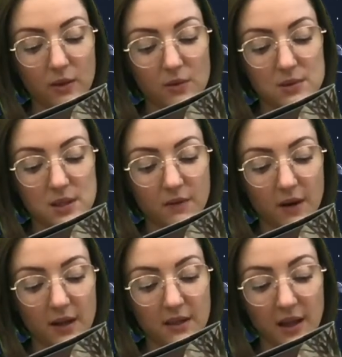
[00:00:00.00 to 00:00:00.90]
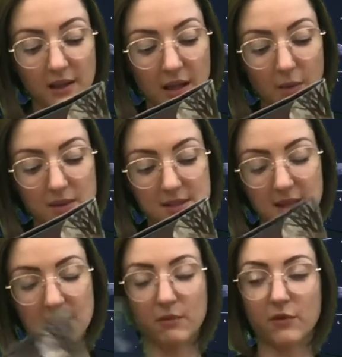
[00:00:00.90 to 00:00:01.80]
lose the very thing that will
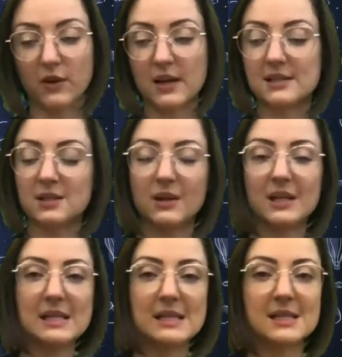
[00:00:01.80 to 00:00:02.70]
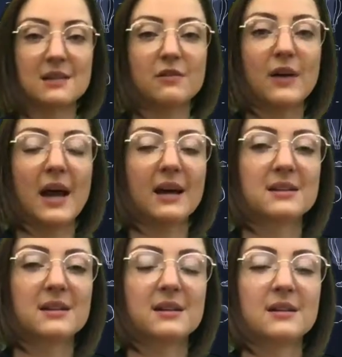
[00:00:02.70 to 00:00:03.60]
set them free. So it is, in fact,